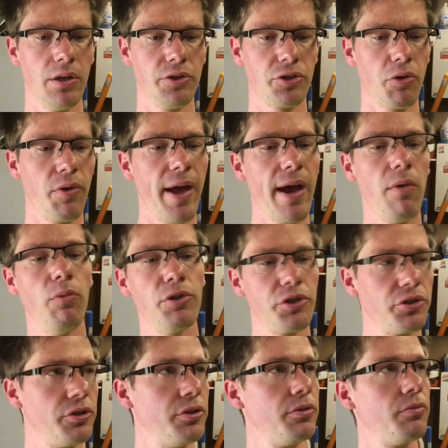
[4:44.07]
So that
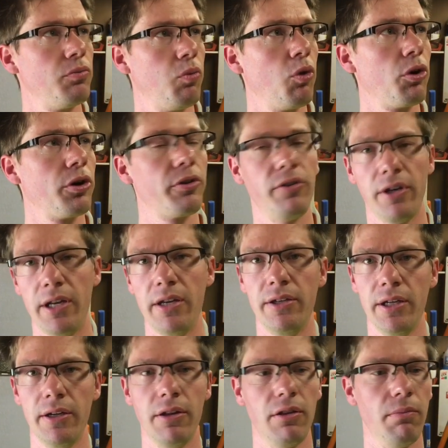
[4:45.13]
was the work that he
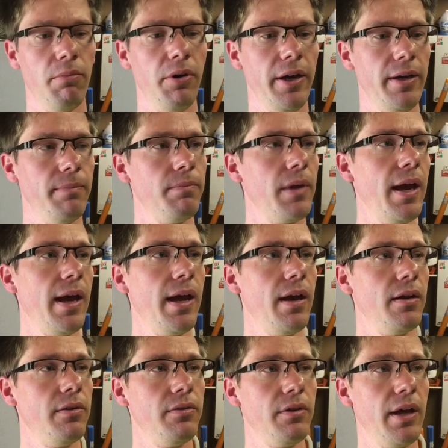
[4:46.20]
did to the blade,
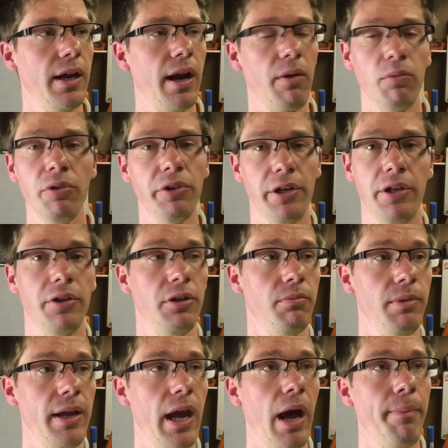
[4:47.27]
and I really
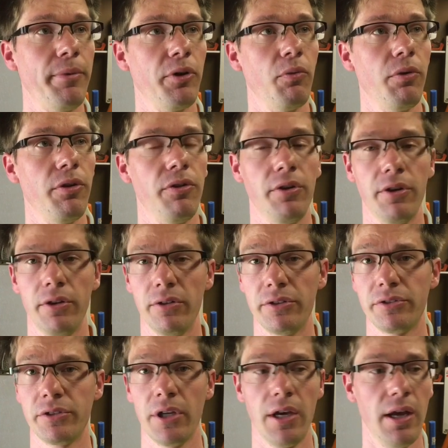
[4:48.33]
couldn't be happier with it.
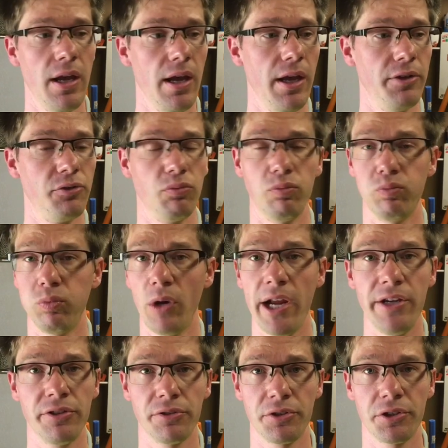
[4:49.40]
It's
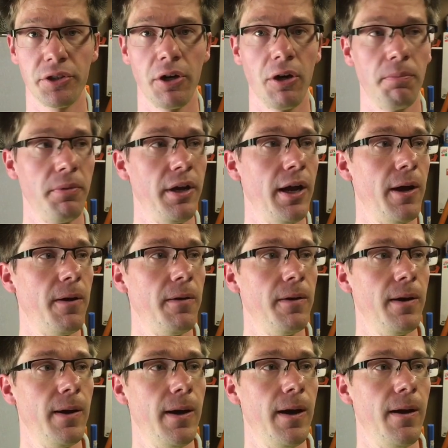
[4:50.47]
razor sharp
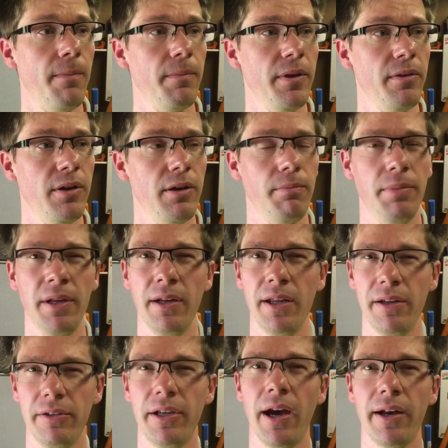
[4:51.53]
now. It
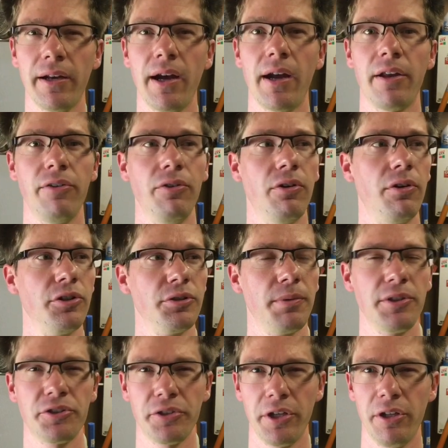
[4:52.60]
had gotten kind of dull,
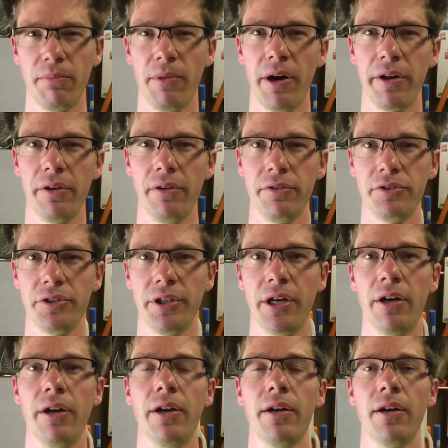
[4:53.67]
especially in the Manauchi
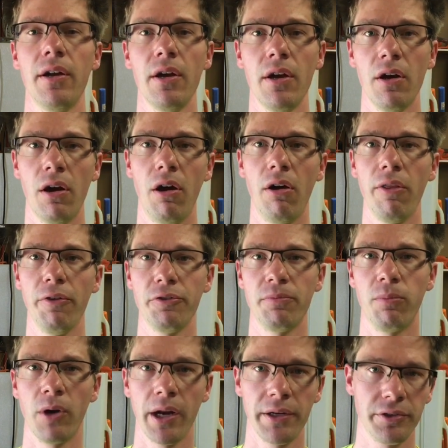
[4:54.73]
area. All those
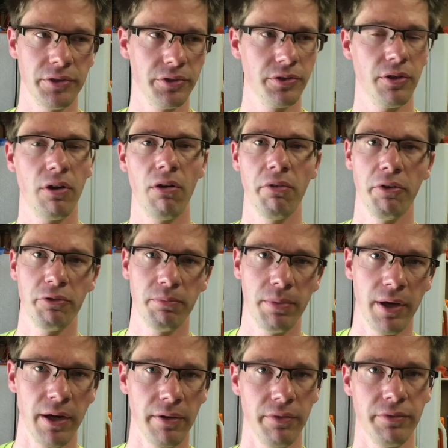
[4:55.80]
branches, all those
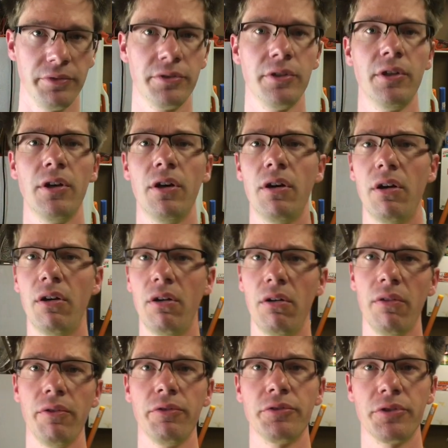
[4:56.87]
bottles,
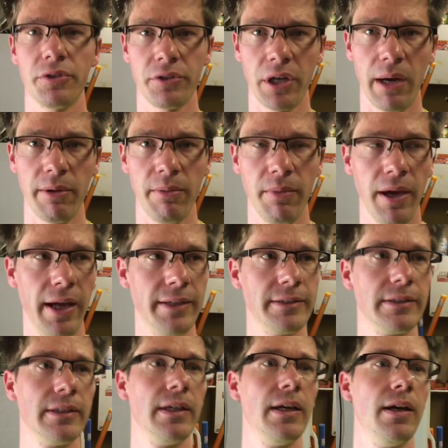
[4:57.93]
all those tatami
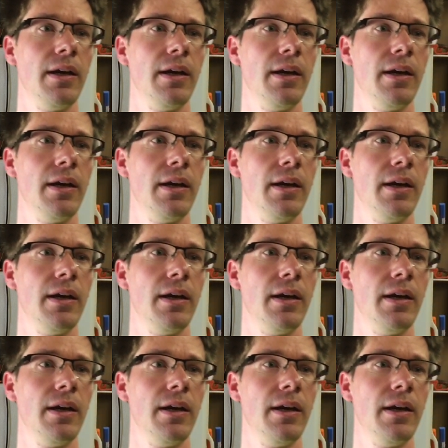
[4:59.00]
mats.